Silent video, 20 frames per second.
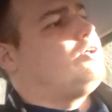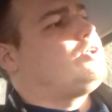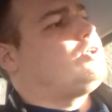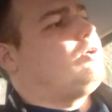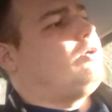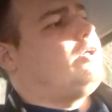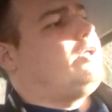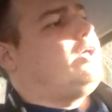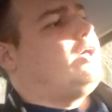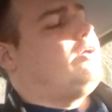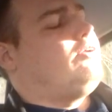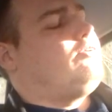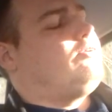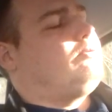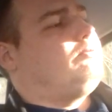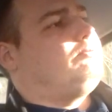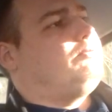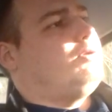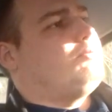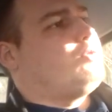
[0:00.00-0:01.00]
So in the end,
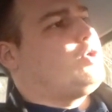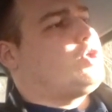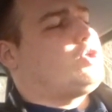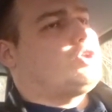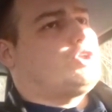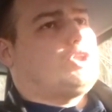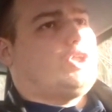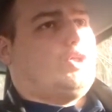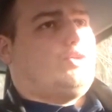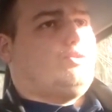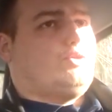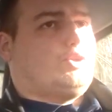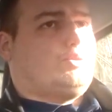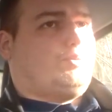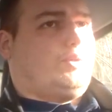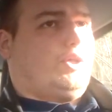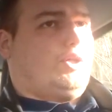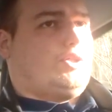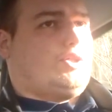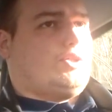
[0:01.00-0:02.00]
the most successful
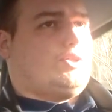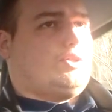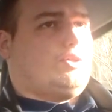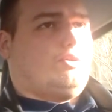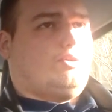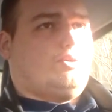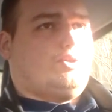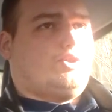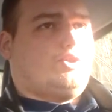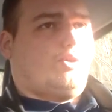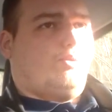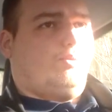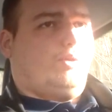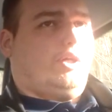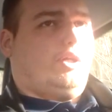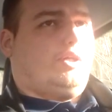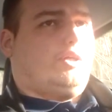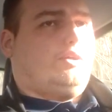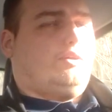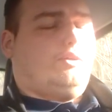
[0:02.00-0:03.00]
species are those that
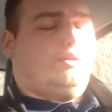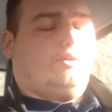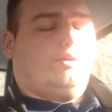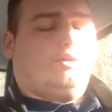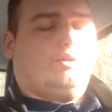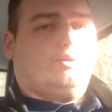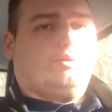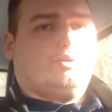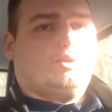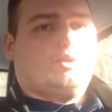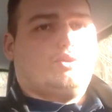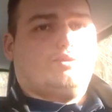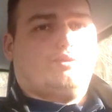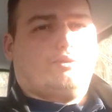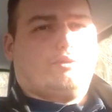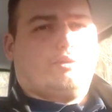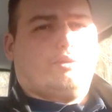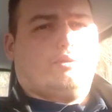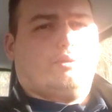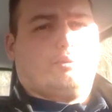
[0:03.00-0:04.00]
we can use
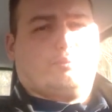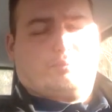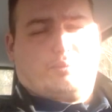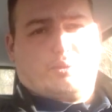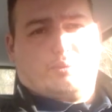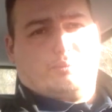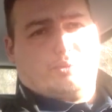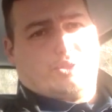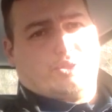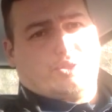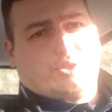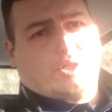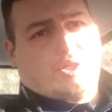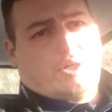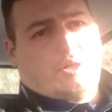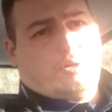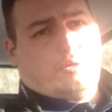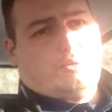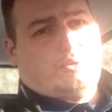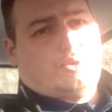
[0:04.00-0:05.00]
for our own purposes.
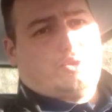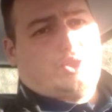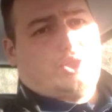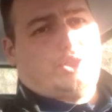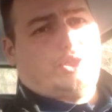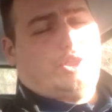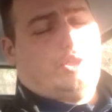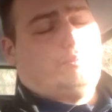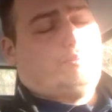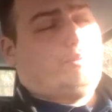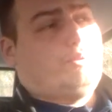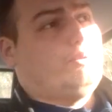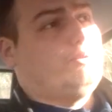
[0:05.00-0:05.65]
Cows, sheep,